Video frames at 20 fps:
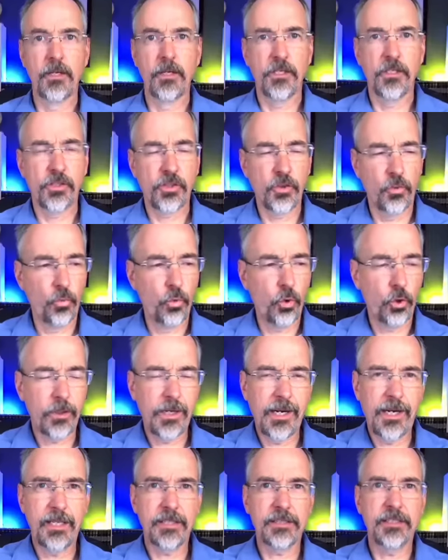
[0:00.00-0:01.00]
So
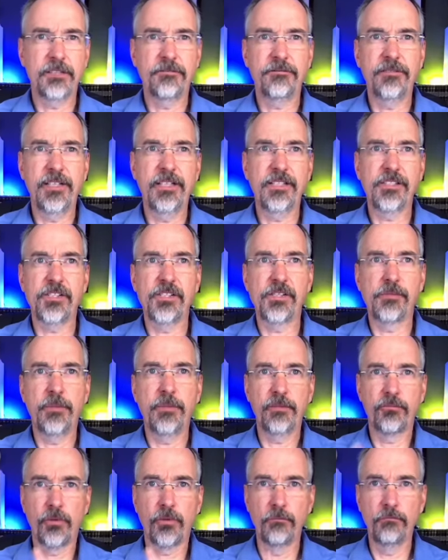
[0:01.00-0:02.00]
Warthog Defense has
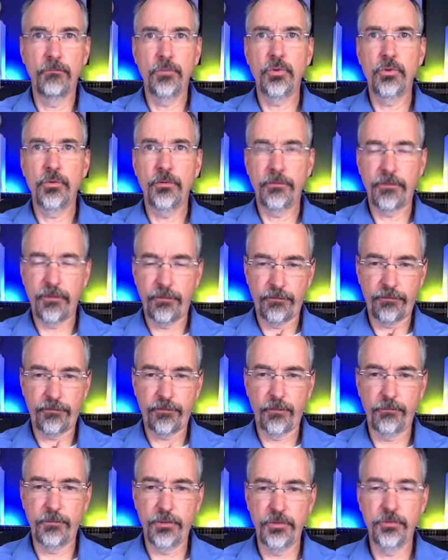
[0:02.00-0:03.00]
been removed
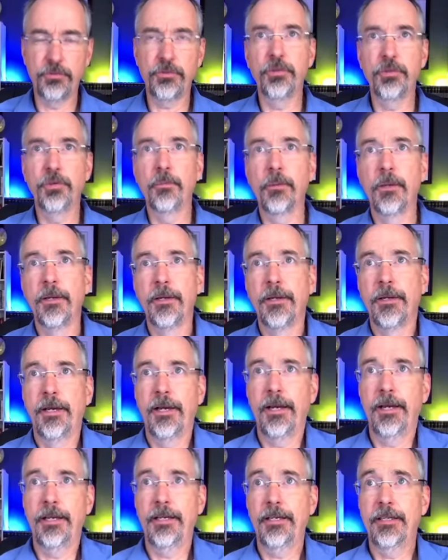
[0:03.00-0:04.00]
from YouTube.
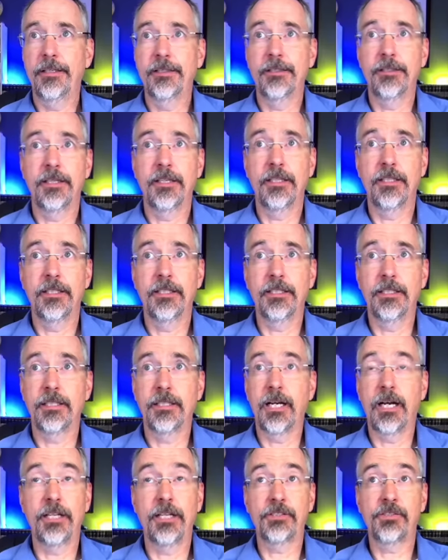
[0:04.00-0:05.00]
And
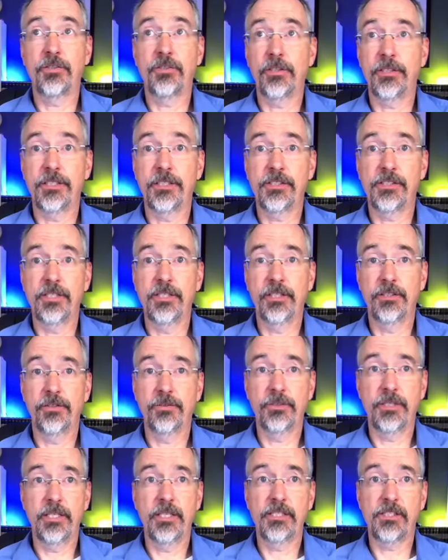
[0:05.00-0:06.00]
I saw this the other
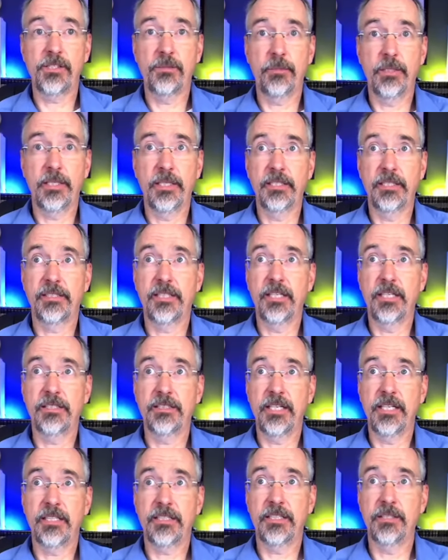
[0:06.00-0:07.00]
day. Somebody had
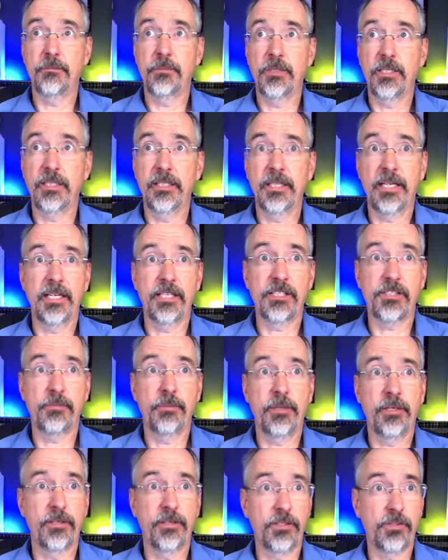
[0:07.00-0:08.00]
contacted me and asked
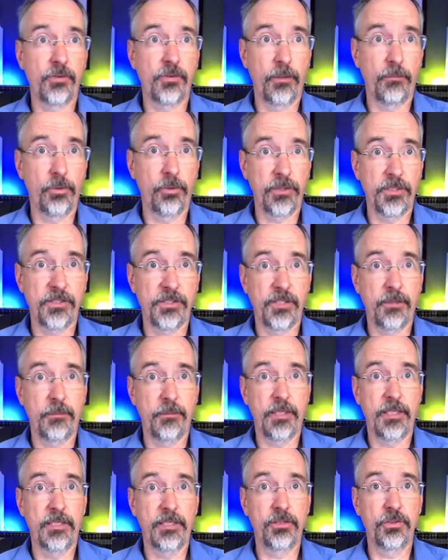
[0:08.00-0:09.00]
about it. So I put this on
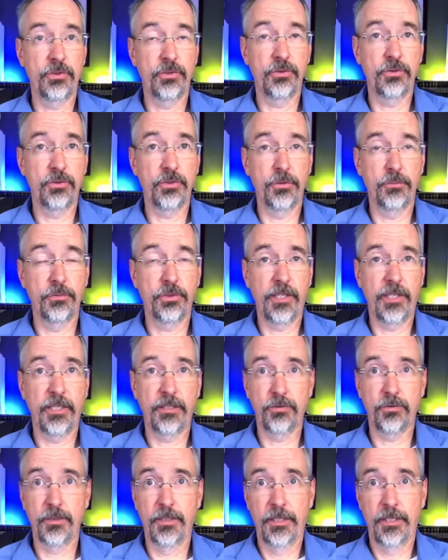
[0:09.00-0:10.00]
my YouTube
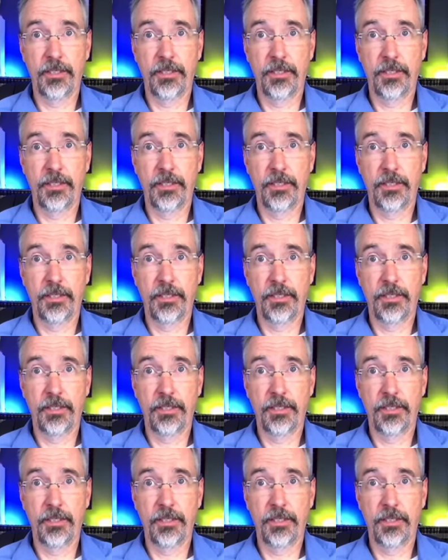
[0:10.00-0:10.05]
channel,